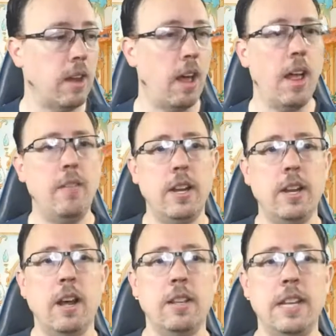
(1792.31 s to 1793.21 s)
I'll have it
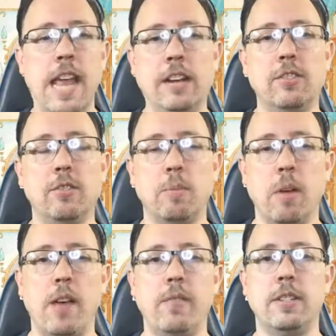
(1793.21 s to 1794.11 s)
on the next stream.
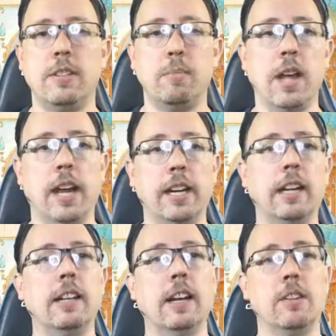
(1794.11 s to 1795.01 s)
I'll have it something I can
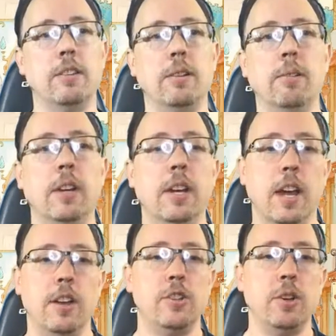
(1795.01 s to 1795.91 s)
click to
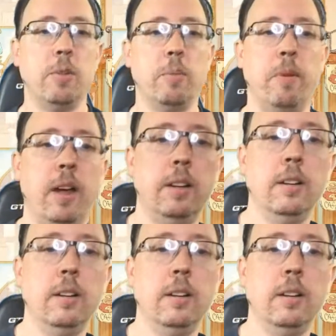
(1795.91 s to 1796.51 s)
and show the map.